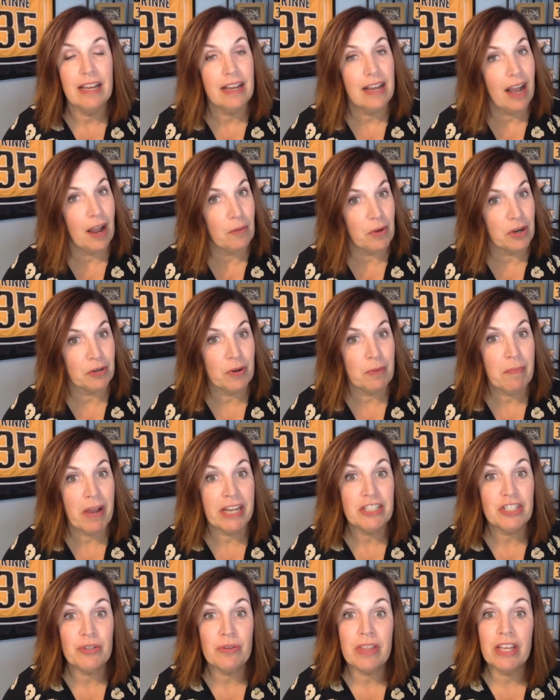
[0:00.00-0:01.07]
I want to
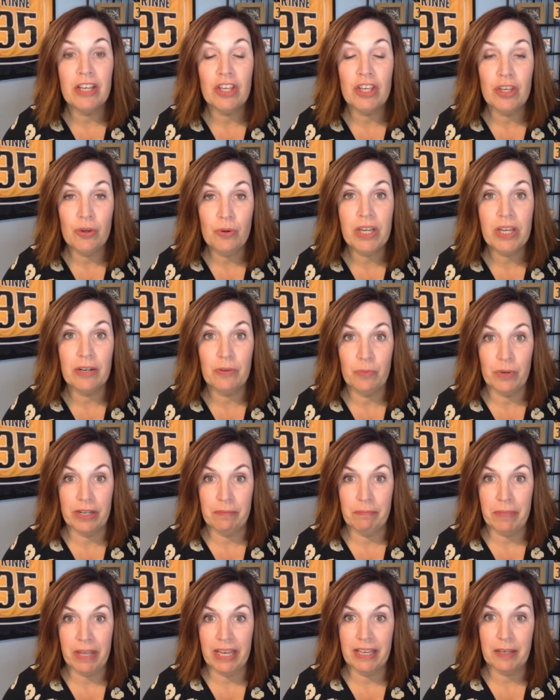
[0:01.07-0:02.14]
remind you that you can win
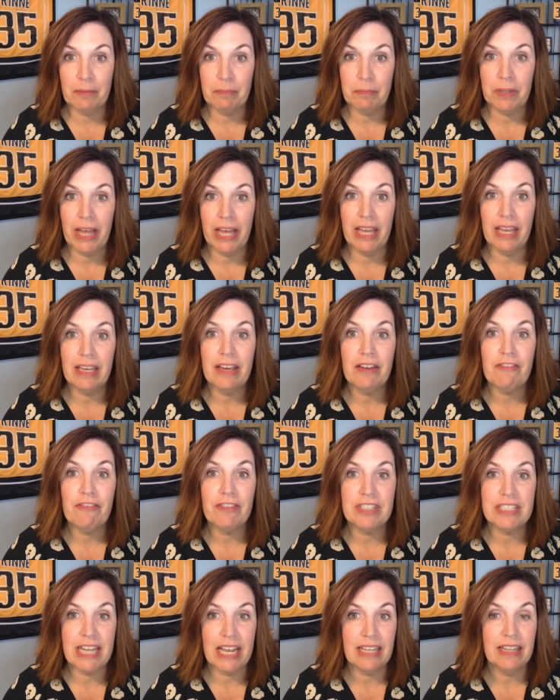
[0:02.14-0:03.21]
big playing
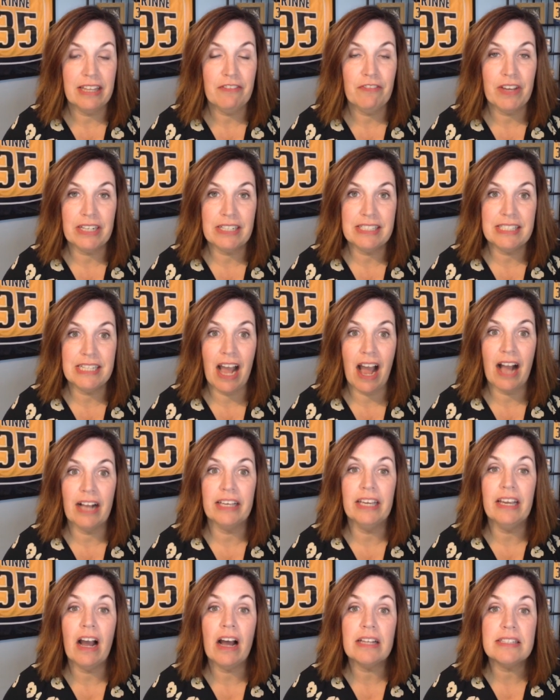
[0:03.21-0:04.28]
daily fantasy
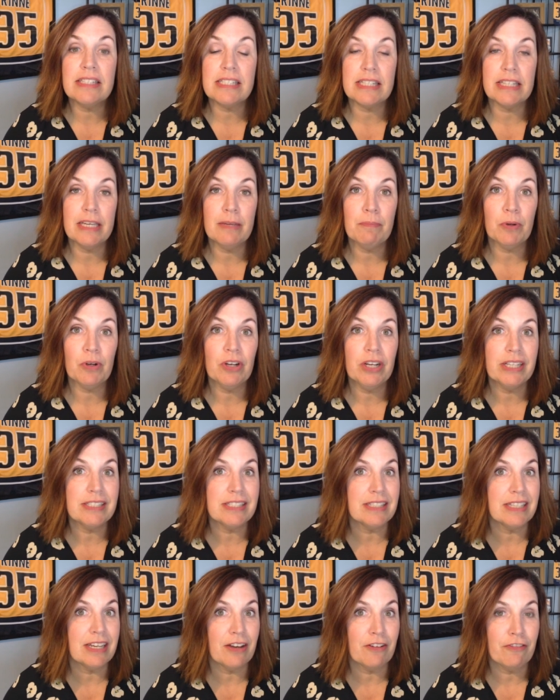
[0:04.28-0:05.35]
hockey on Sleeper. It's
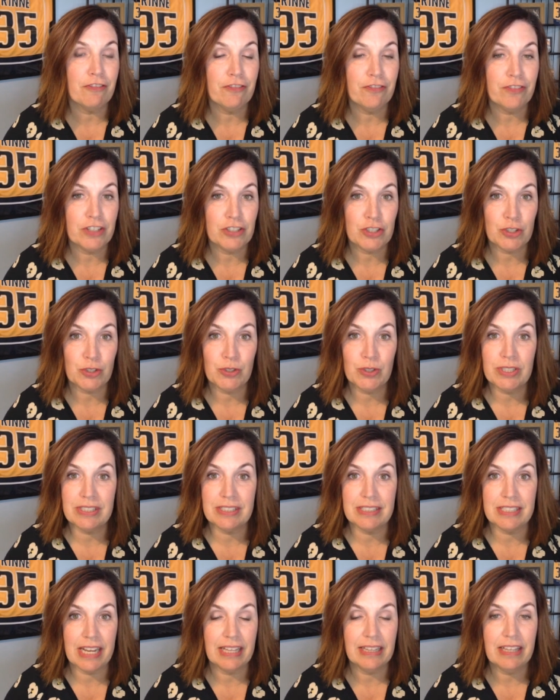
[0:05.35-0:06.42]
the official
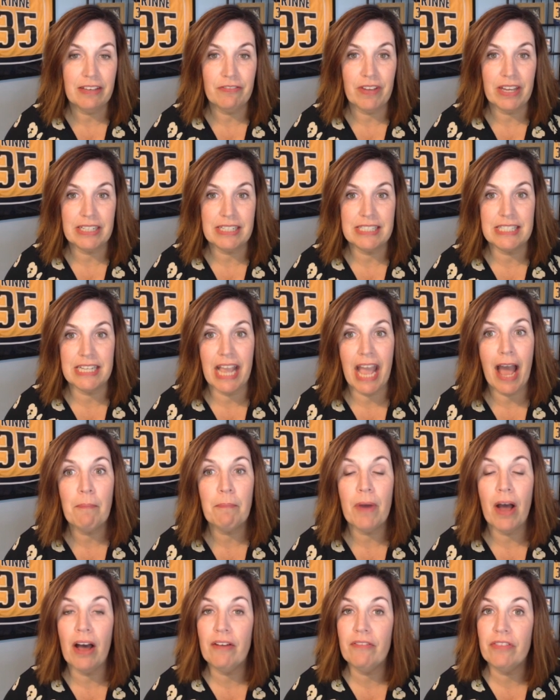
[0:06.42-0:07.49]
daily fantasy app
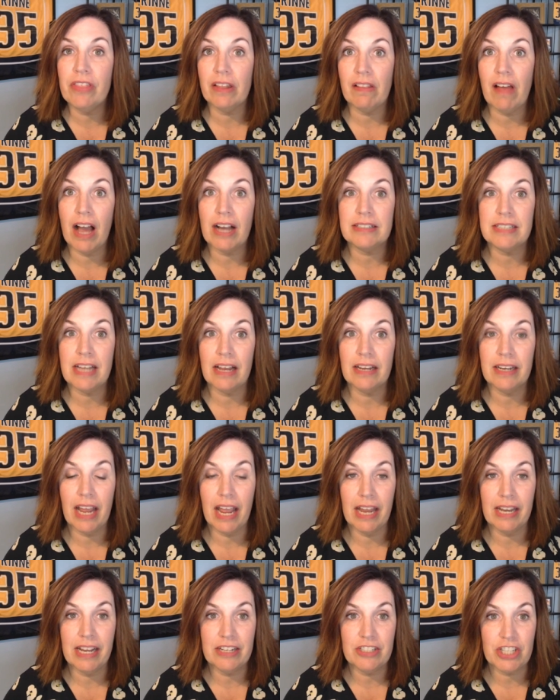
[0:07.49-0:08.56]
of the Locked On
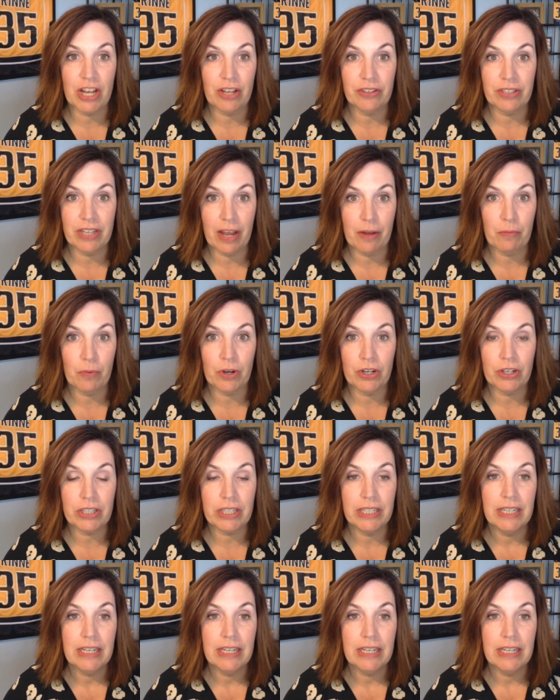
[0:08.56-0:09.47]
NHL Network.